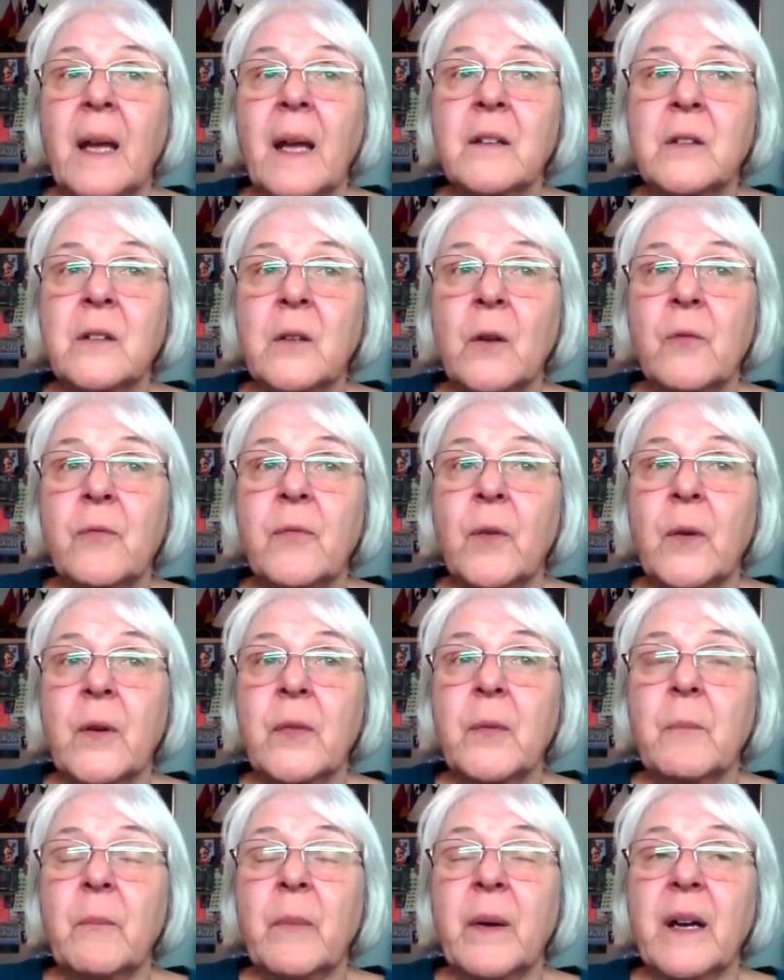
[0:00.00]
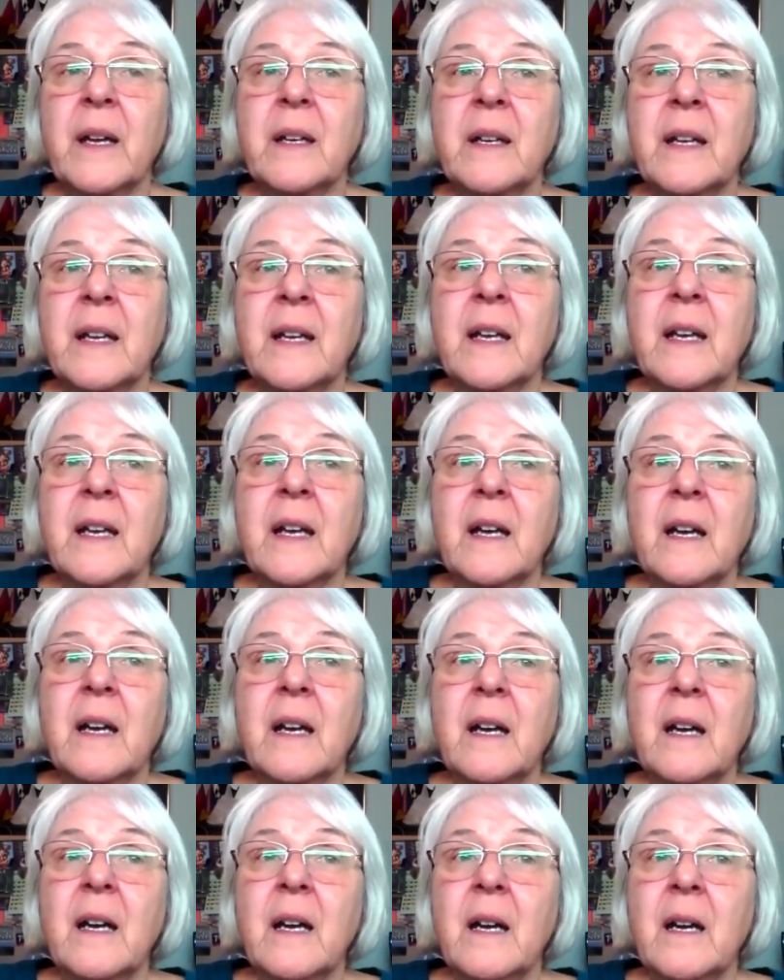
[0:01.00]
and so forth. But
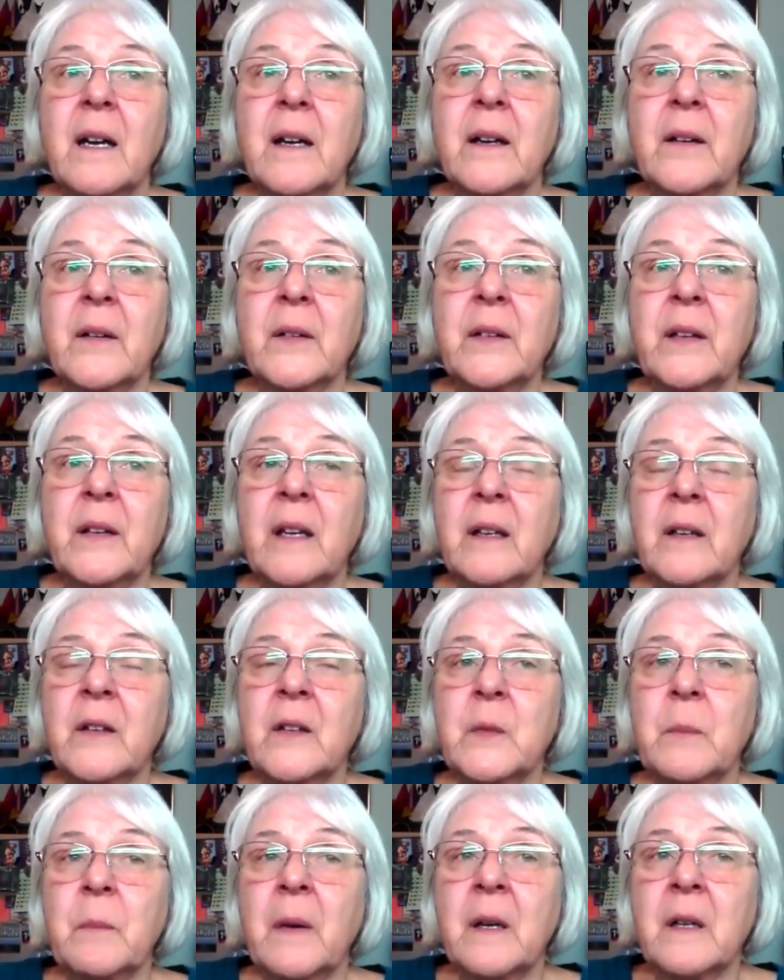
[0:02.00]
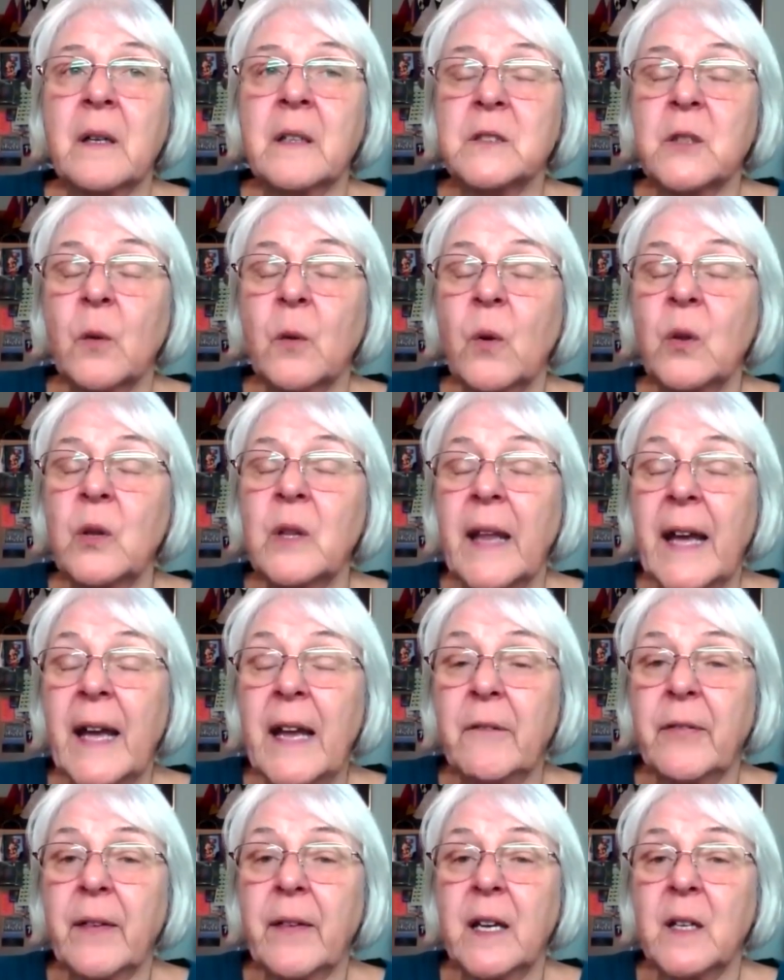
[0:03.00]
uh, Deaconess Marta's whole
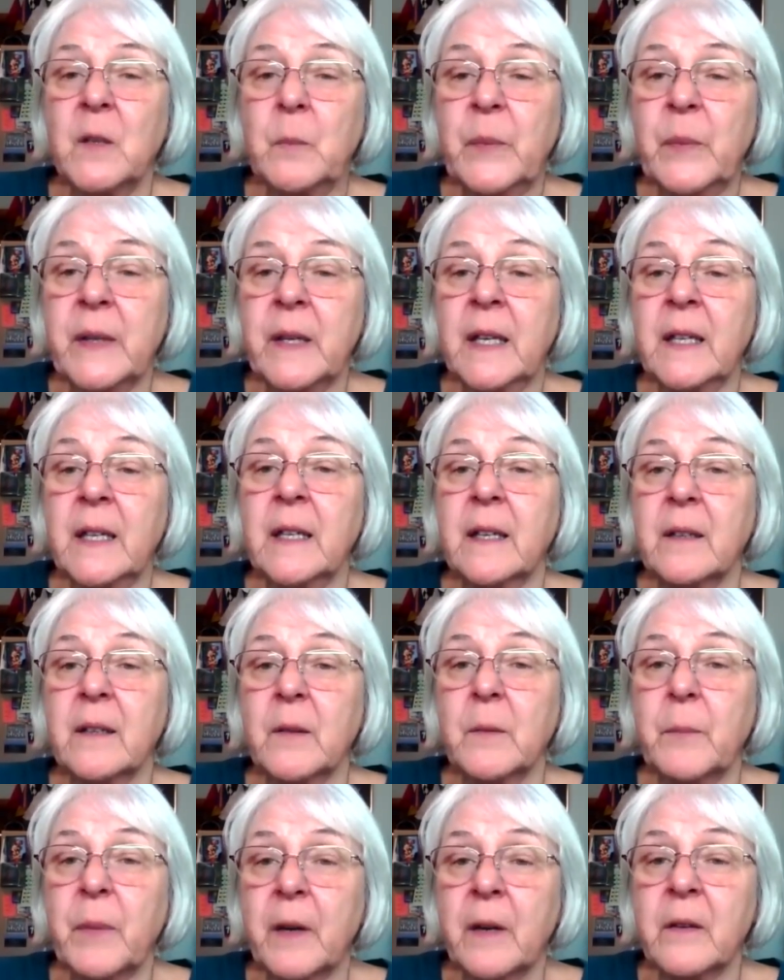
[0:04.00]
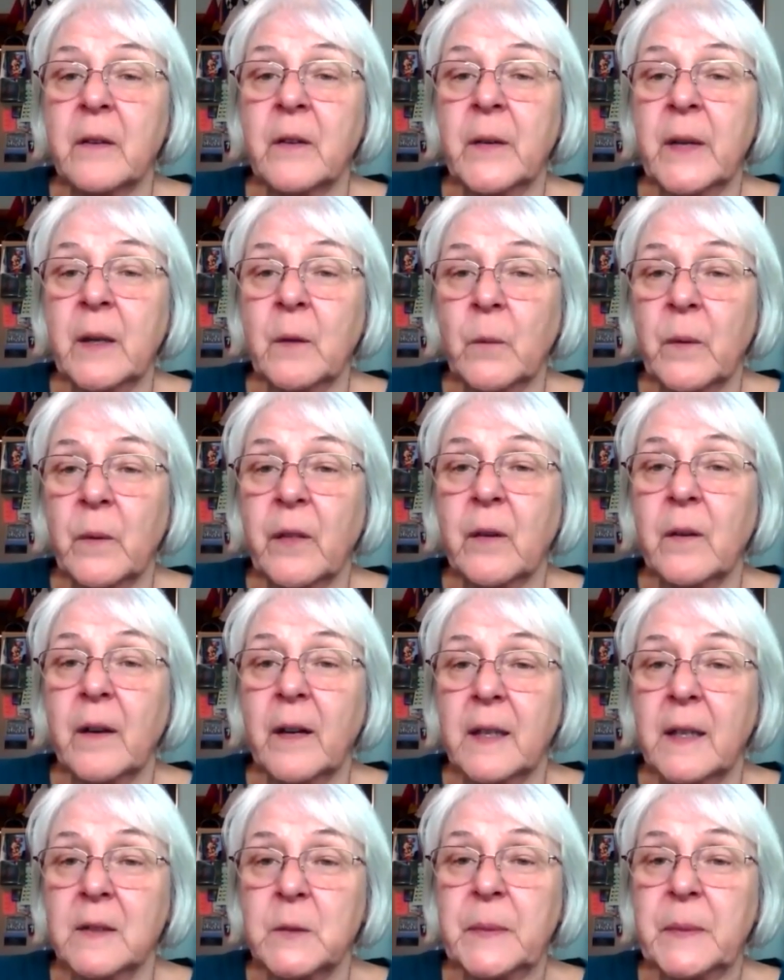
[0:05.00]
life had been partnering with her
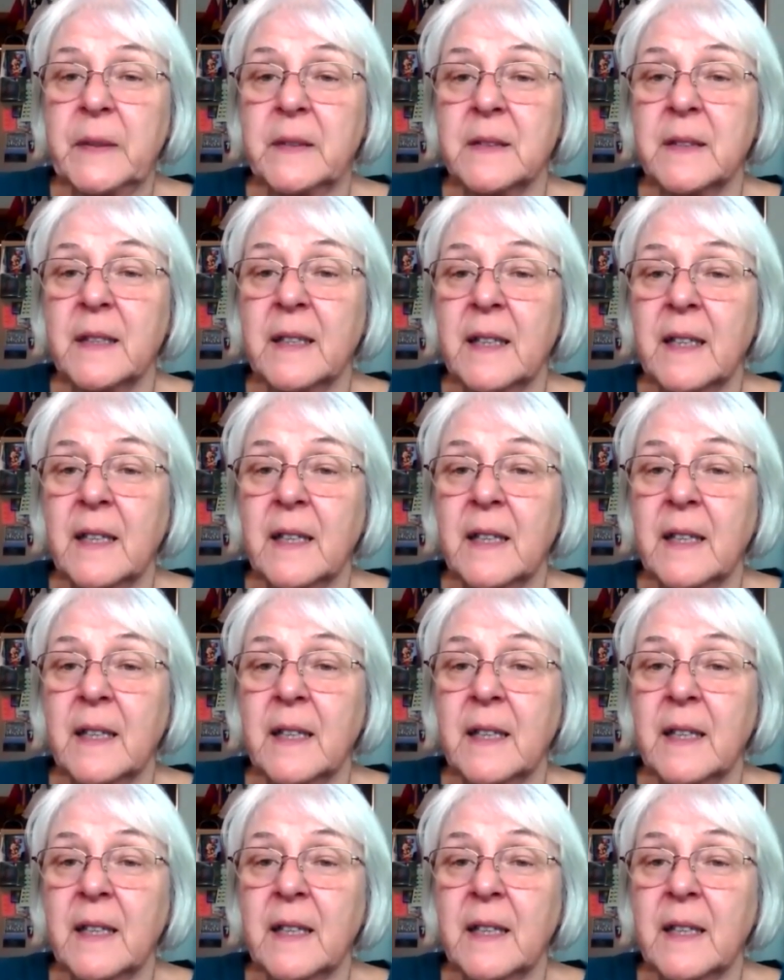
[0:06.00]
husband.